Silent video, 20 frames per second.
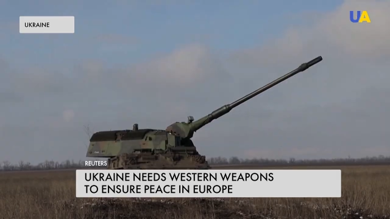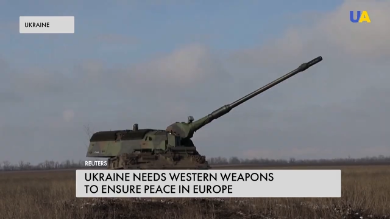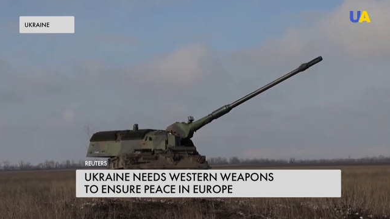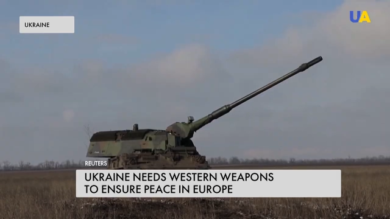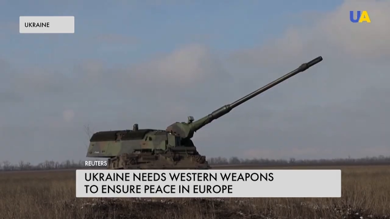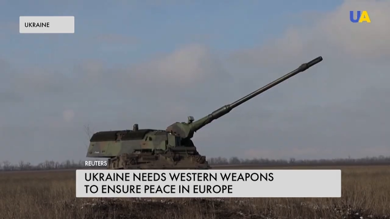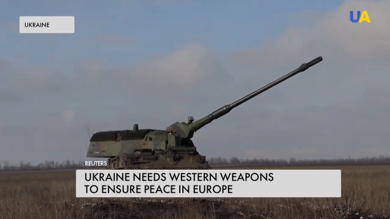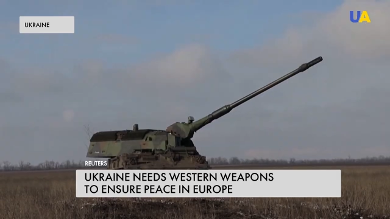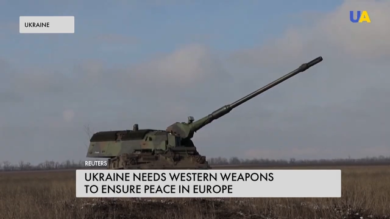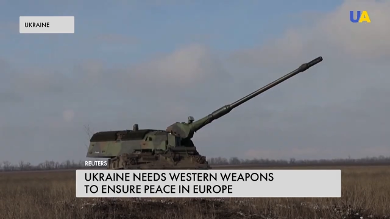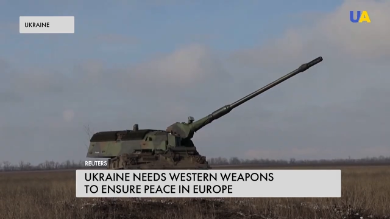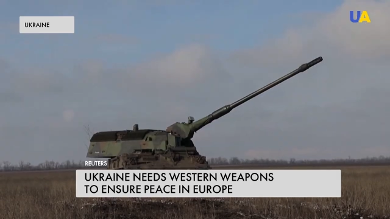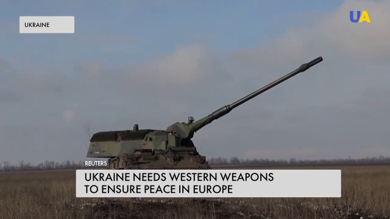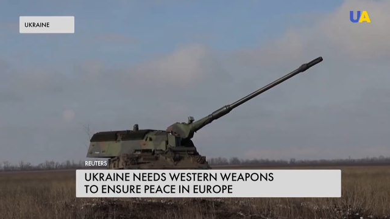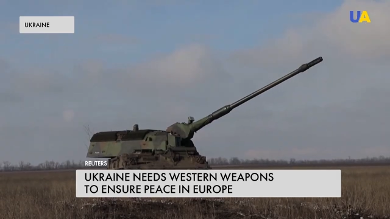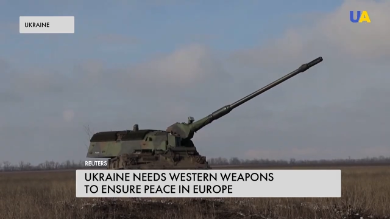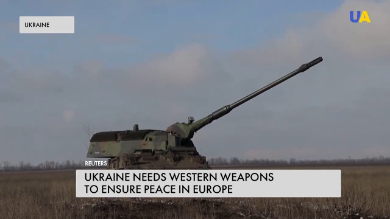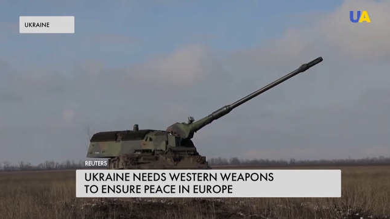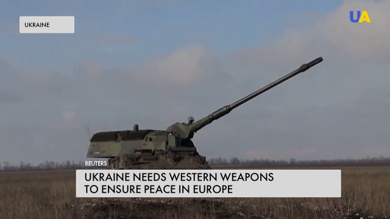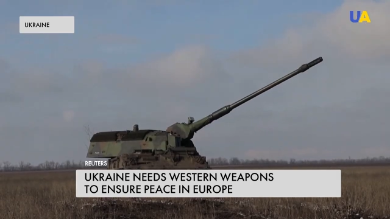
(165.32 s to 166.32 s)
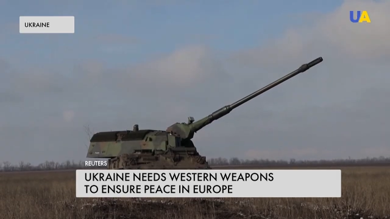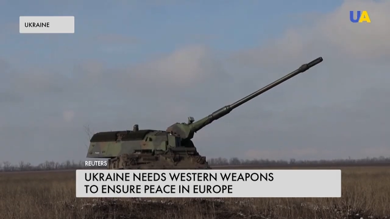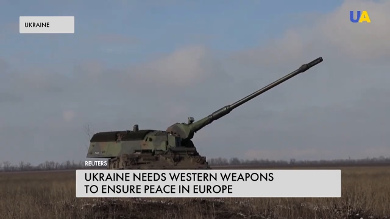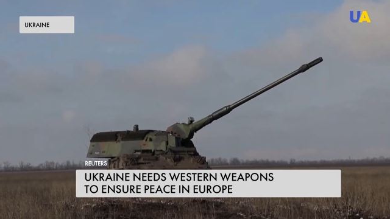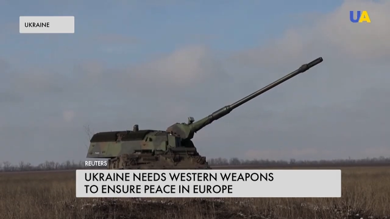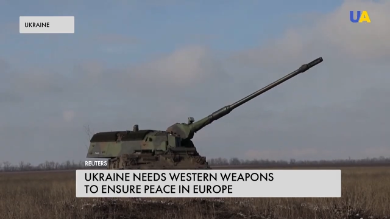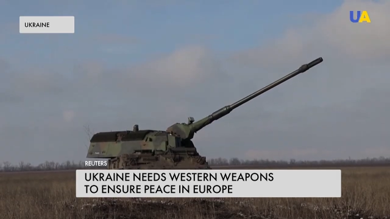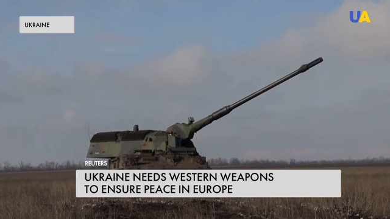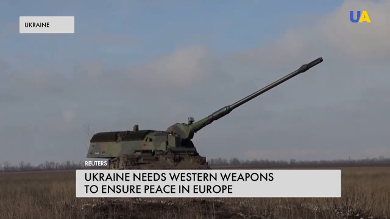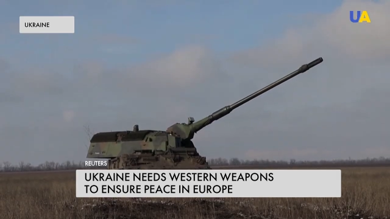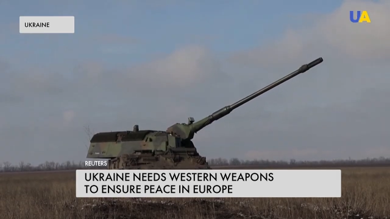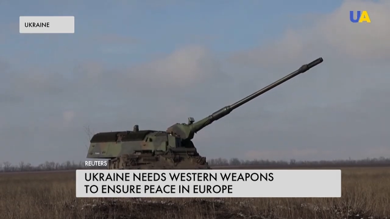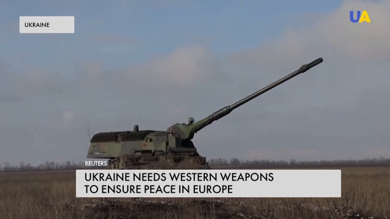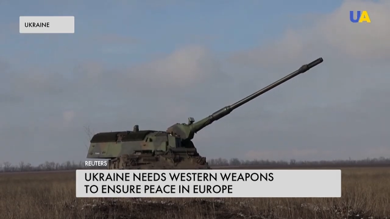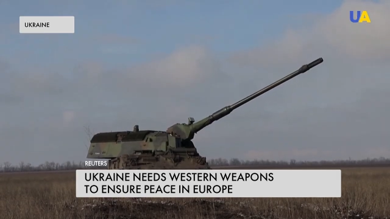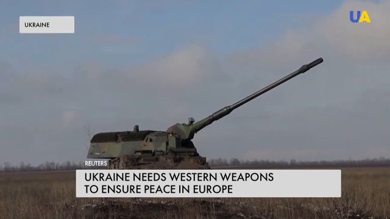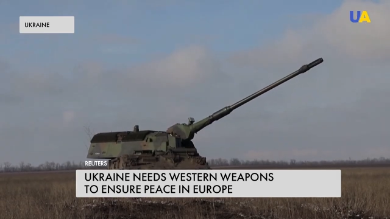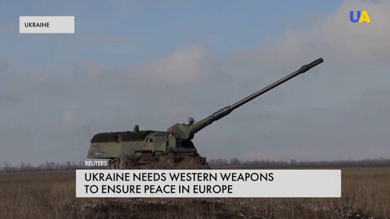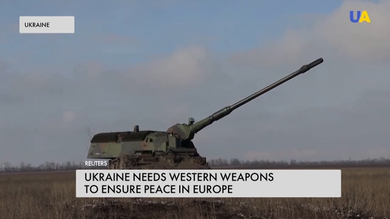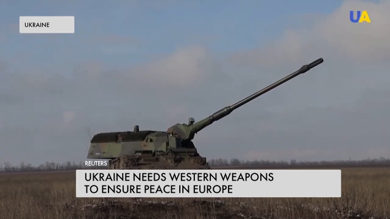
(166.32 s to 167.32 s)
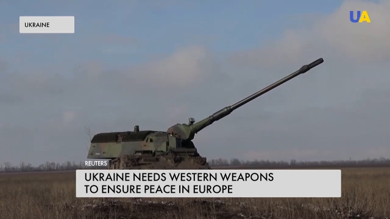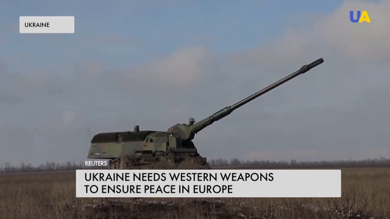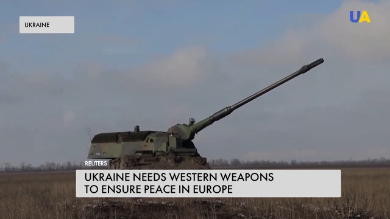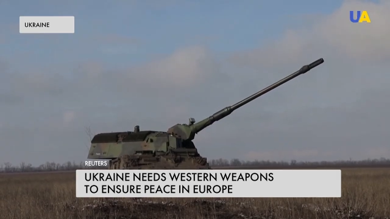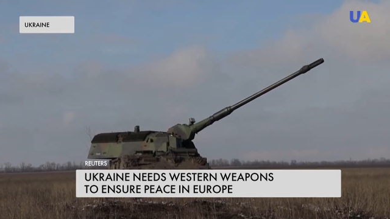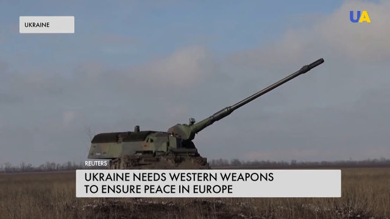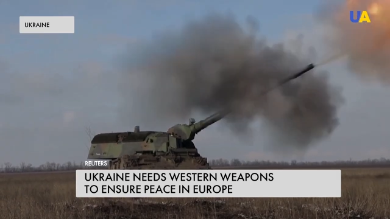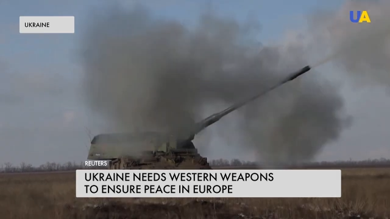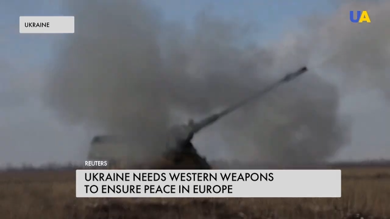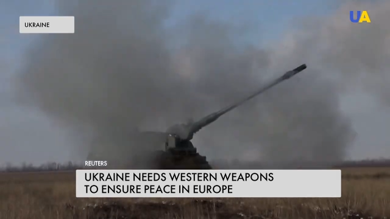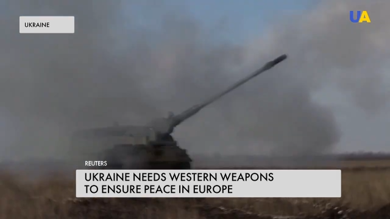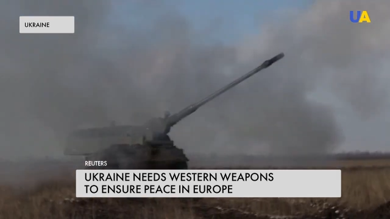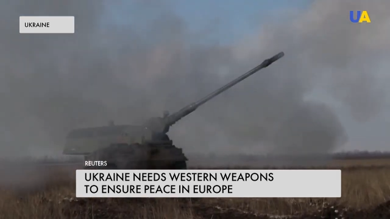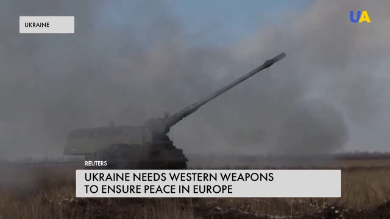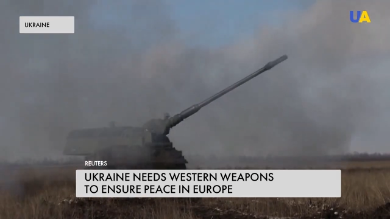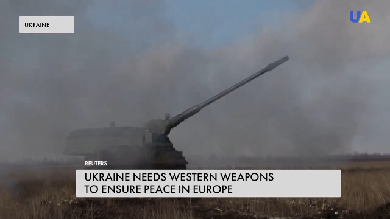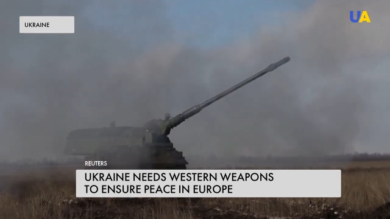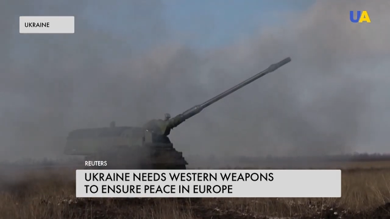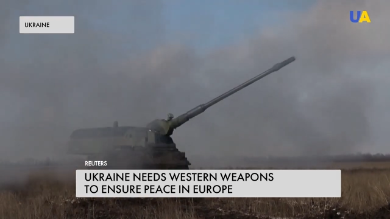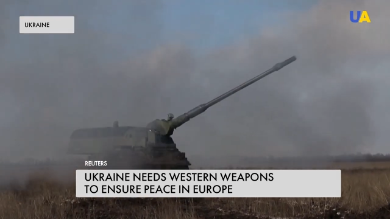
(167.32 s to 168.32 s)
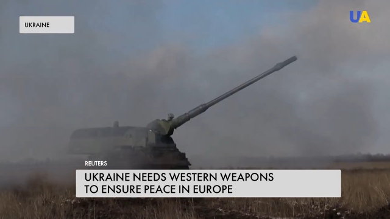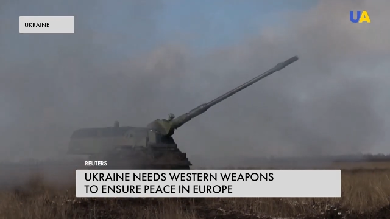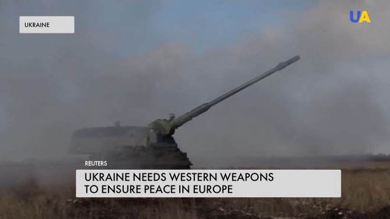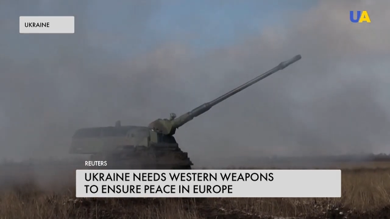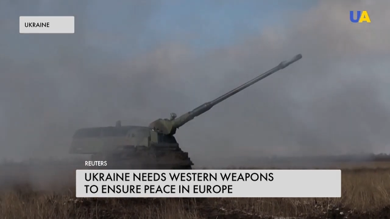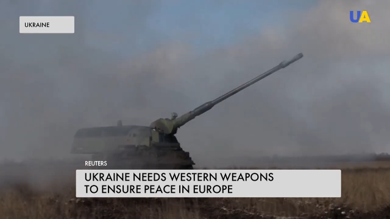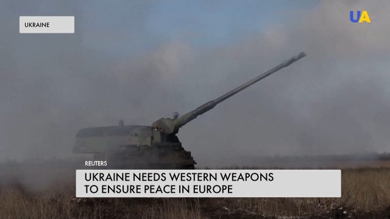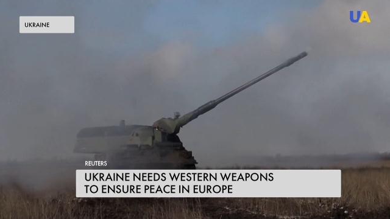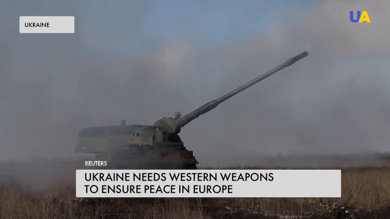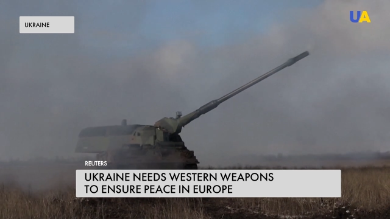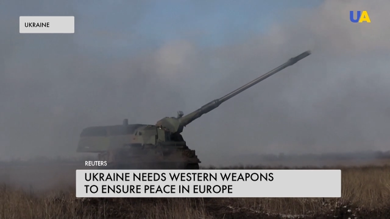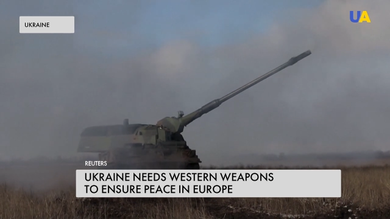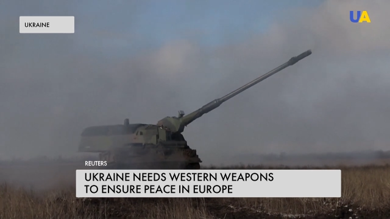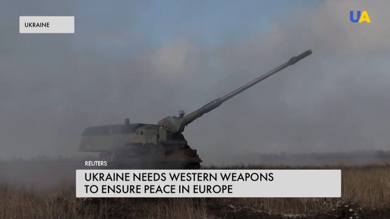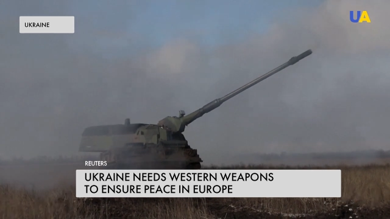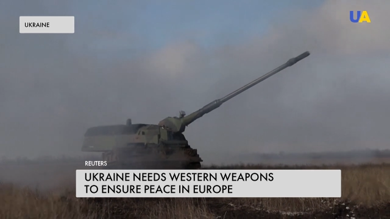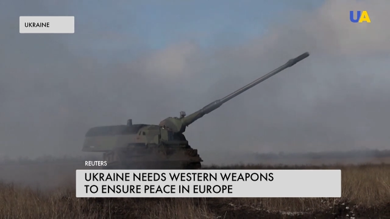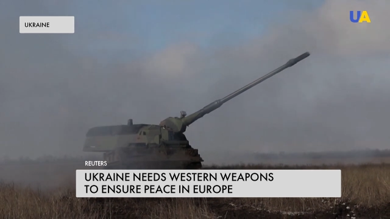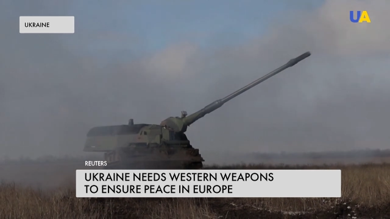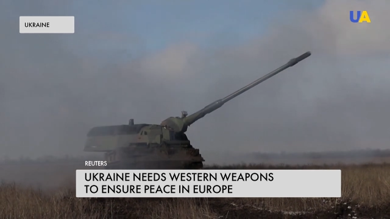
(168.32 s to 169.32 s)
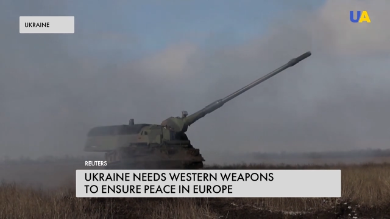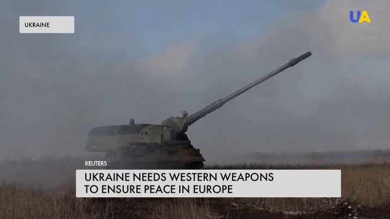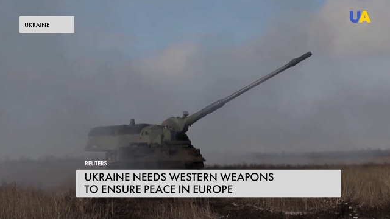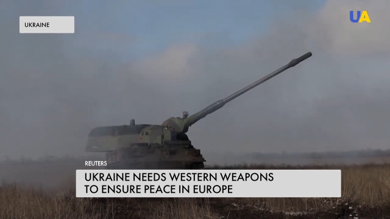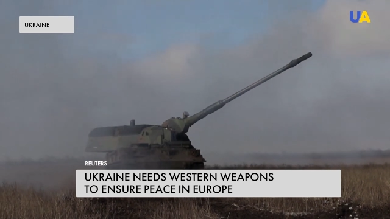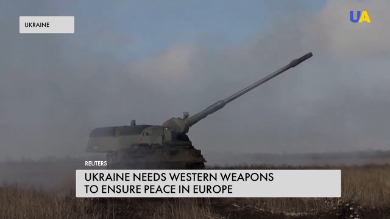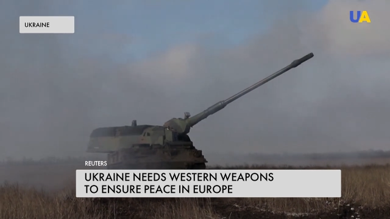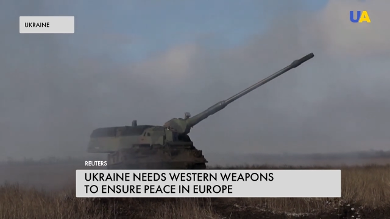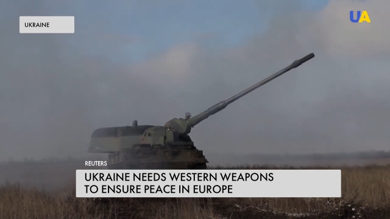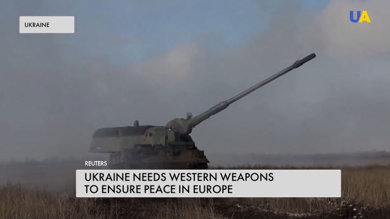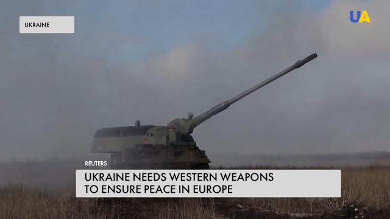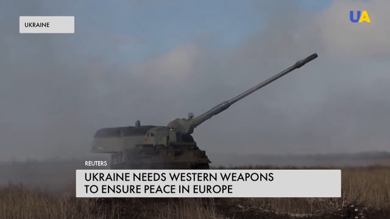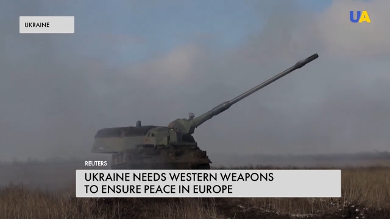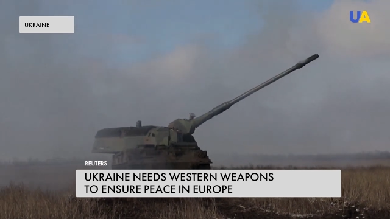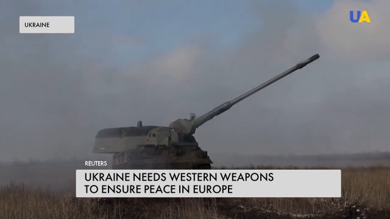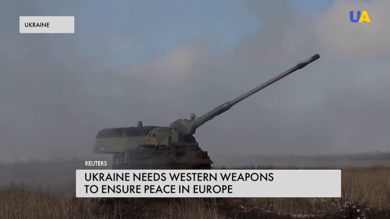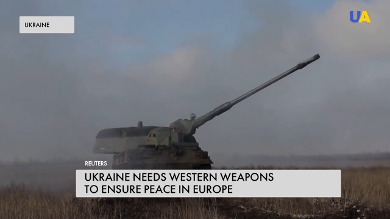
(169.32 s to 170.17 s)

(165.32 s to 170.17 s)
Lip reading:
Nobody's mouth can be seen.